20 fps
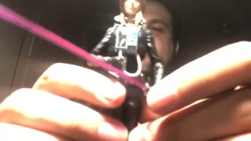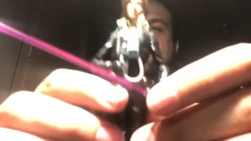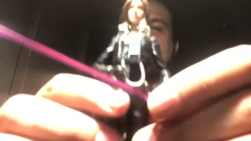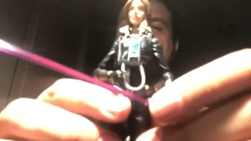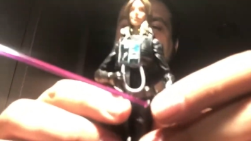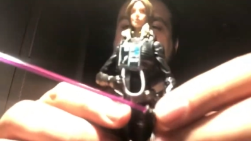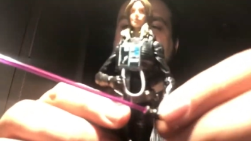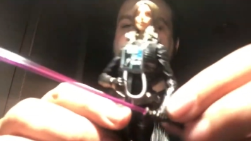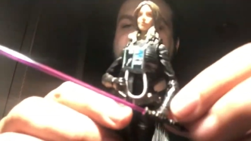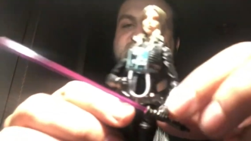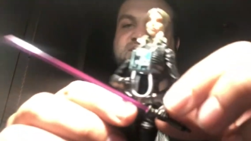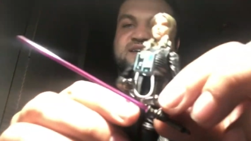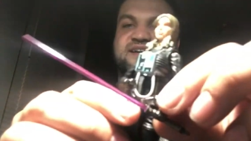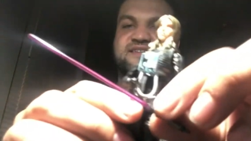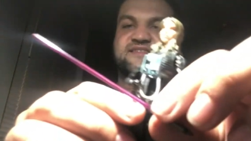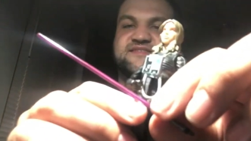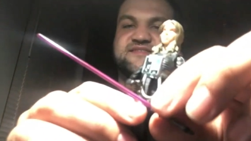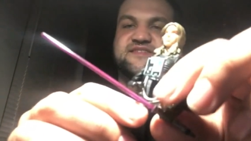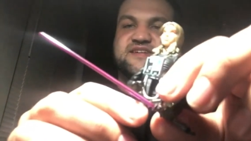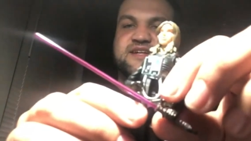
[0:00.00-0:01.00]
her pink
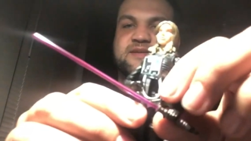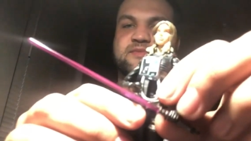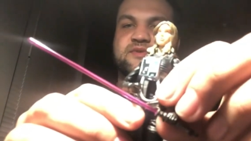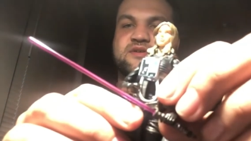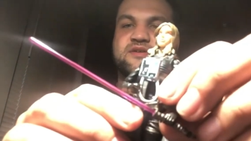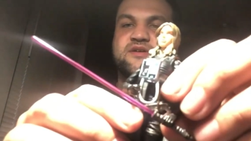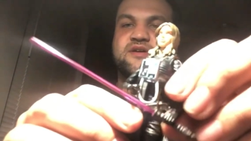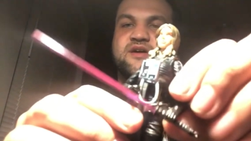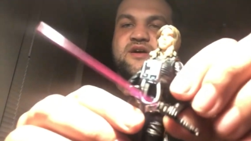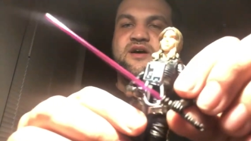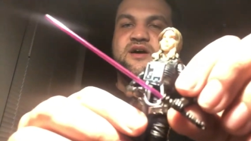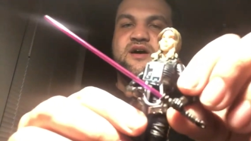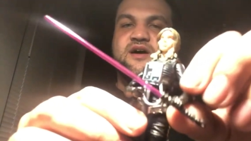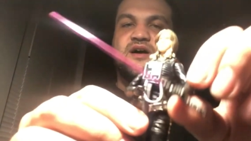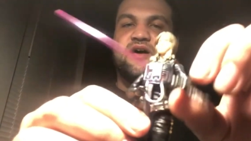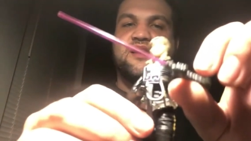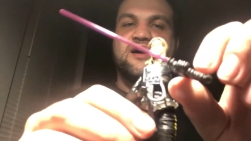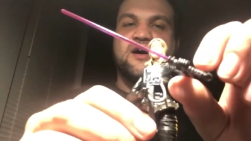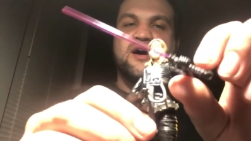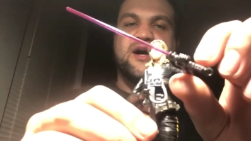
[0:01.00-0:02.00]
lightsaber
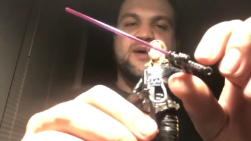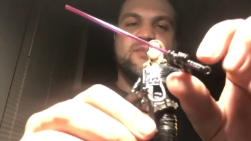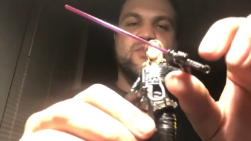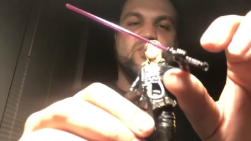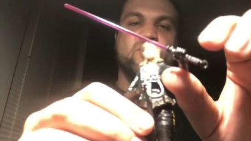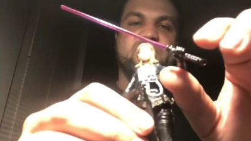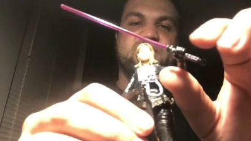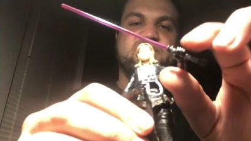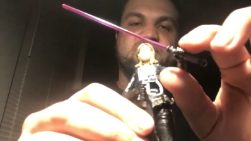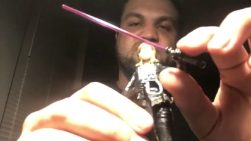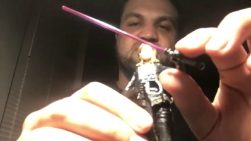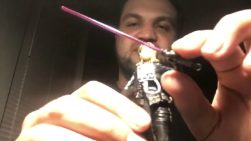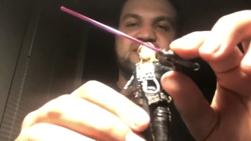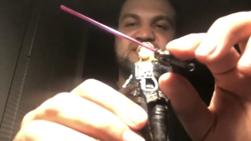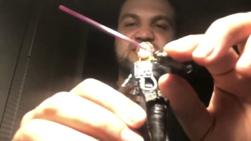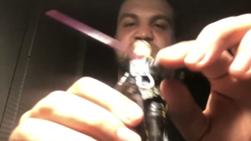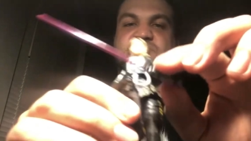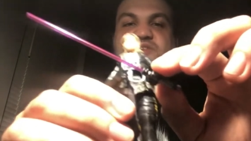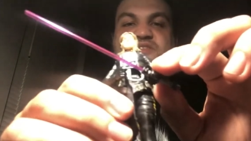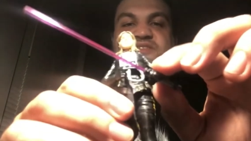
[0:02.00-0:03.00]
um, with her
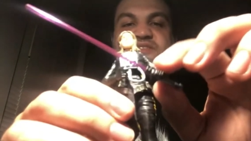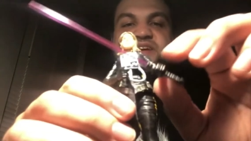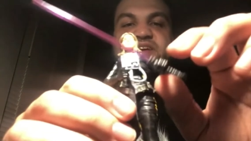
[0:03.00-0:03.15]
lightsaber hilt.